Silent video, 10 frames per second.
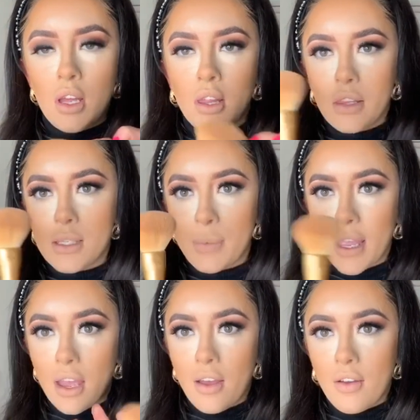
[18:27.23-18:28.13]
this big
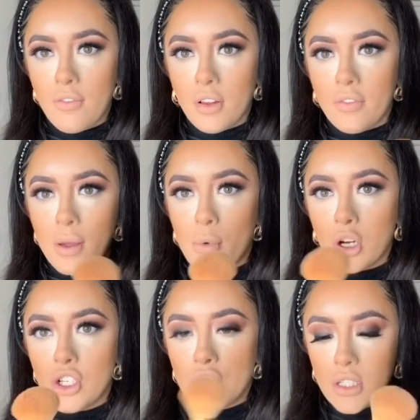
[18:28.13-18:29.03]
fluffy
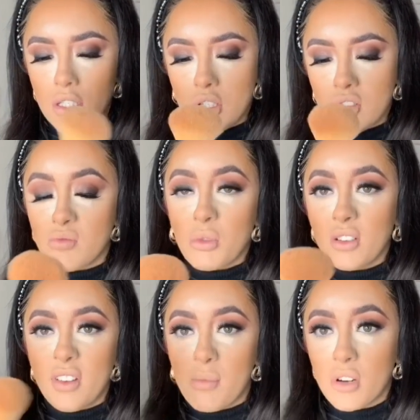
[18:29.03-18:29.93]
brush. This is just a
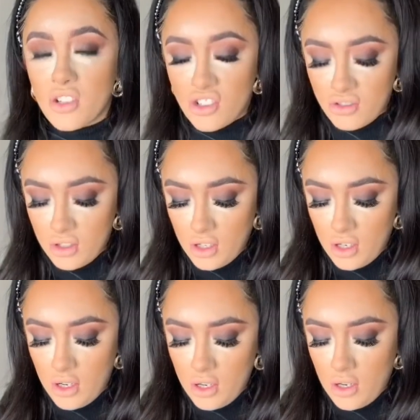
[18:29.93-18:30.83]
Morphe brush.
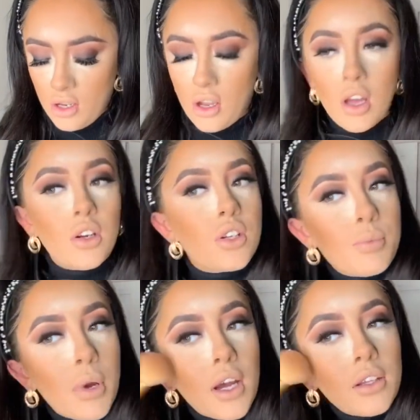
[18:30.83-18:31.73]
And just
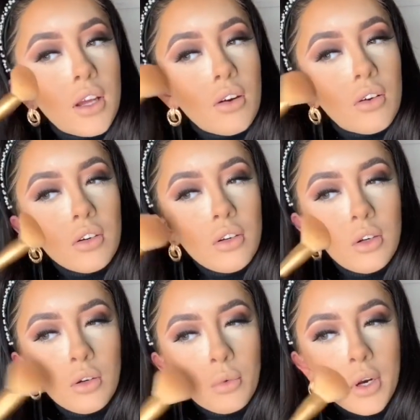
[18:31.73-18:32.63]
pat that on
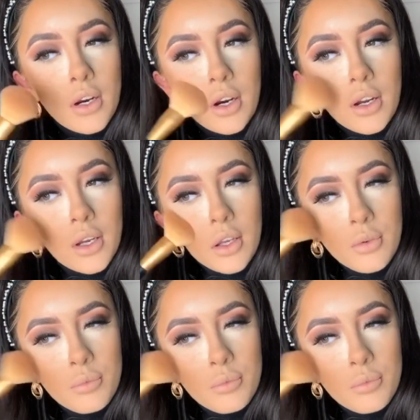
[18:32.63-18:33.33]
where I